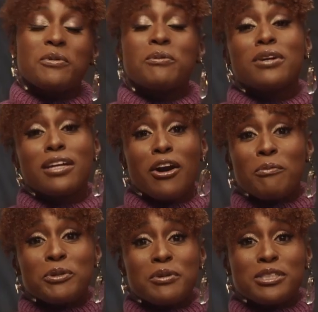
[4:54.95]
We really
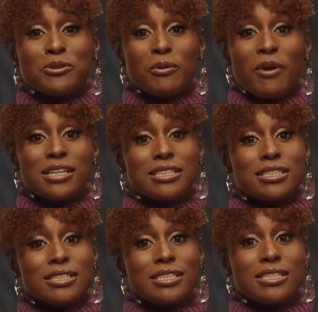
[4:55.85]
hope you enjoy watching
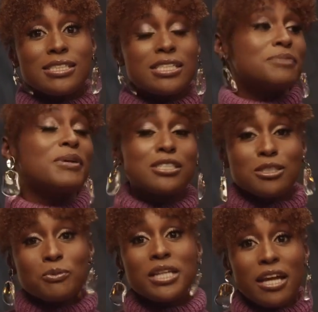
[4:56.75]
this season as much
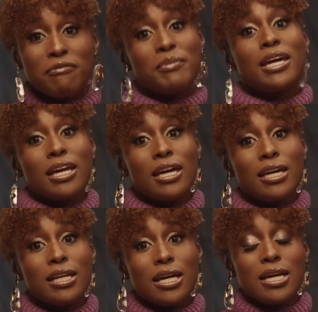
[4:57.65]
as we love making it.